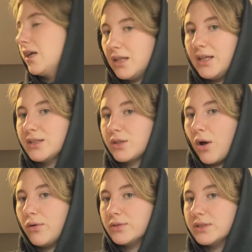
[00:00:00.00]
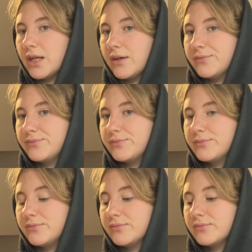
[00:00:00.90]
I think it's cold still.
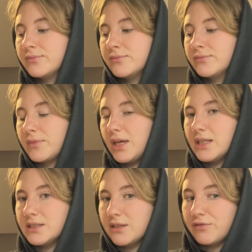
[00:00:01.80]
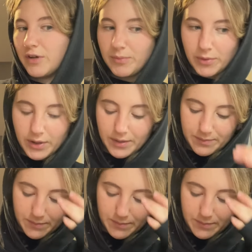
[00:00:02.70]
It is still February.